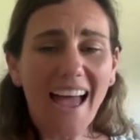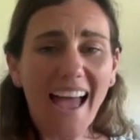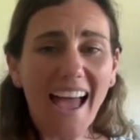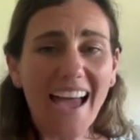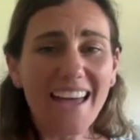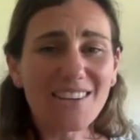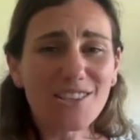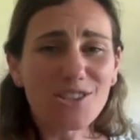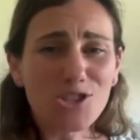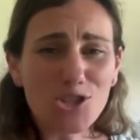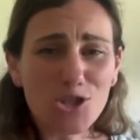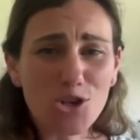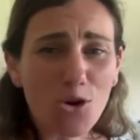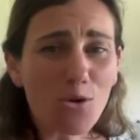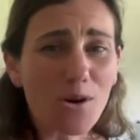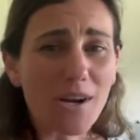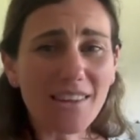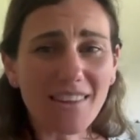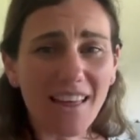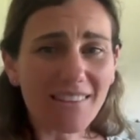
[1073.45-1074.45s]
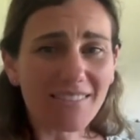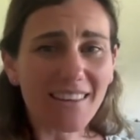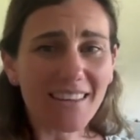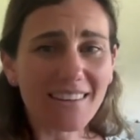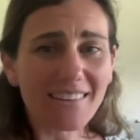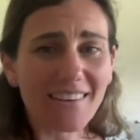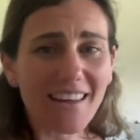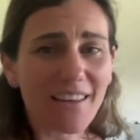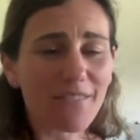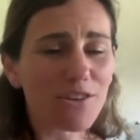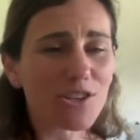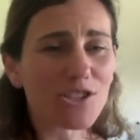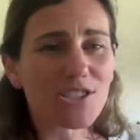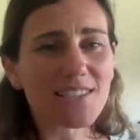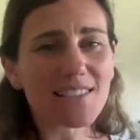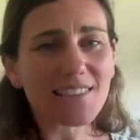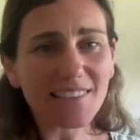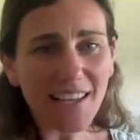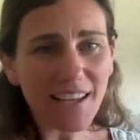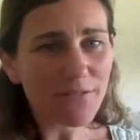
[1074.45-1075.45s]
And ensuring that they're never
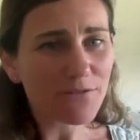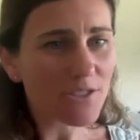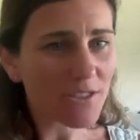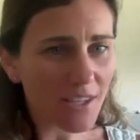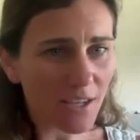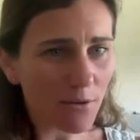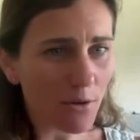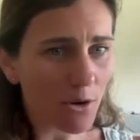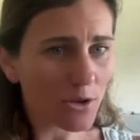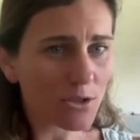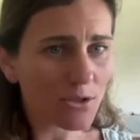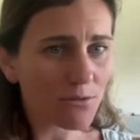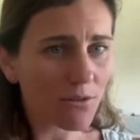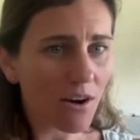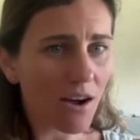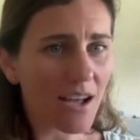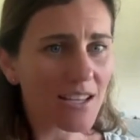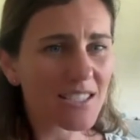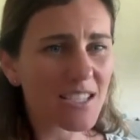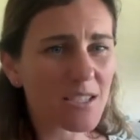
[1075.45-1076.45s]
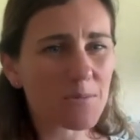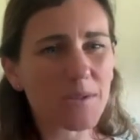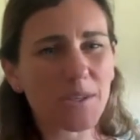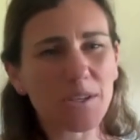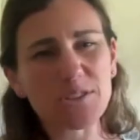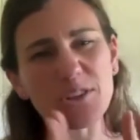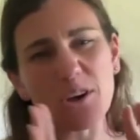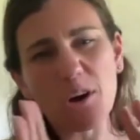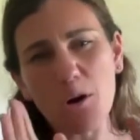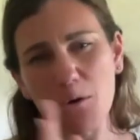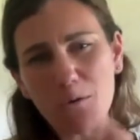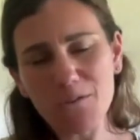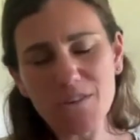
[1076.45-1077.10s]
just left to their own devices because, oh,